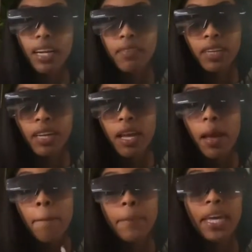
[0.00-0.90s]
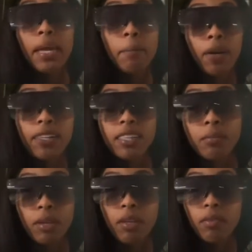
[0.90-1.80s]
never met in
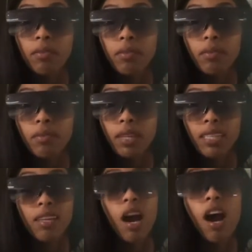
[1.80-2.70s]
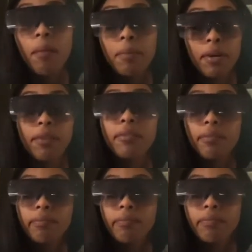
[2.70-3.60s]
person, bro. That's all, bro.
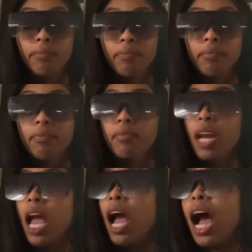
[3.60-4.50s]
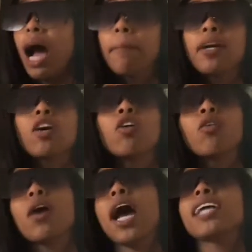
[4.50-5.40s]
I'm a
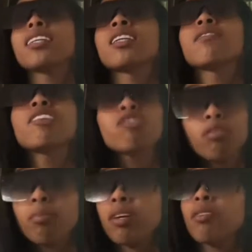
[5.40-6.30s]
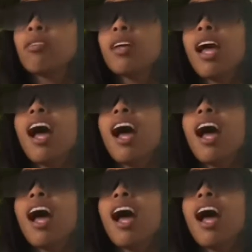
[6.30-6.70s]
cool-ass individual, bro.